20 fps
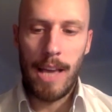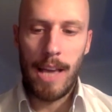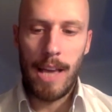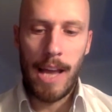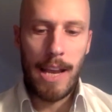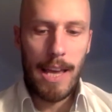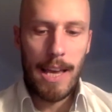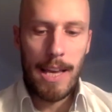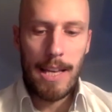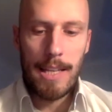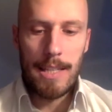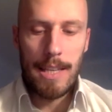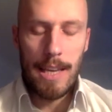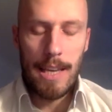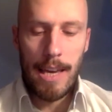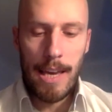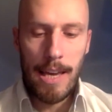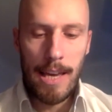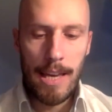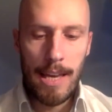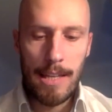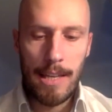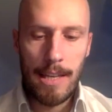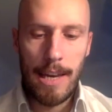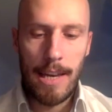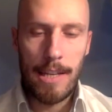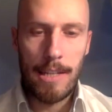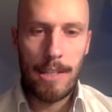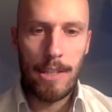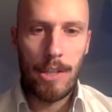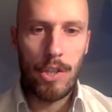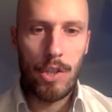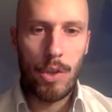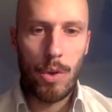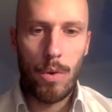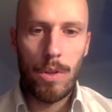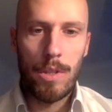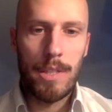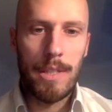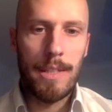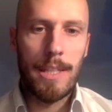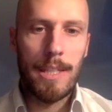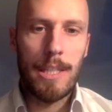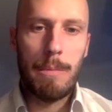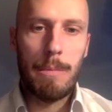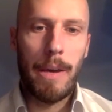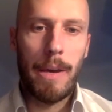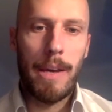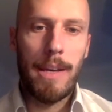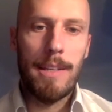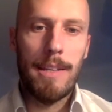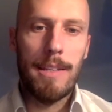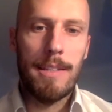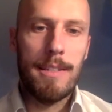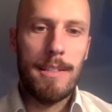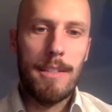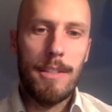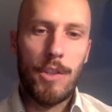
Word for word: and it is it is, it is a daunting space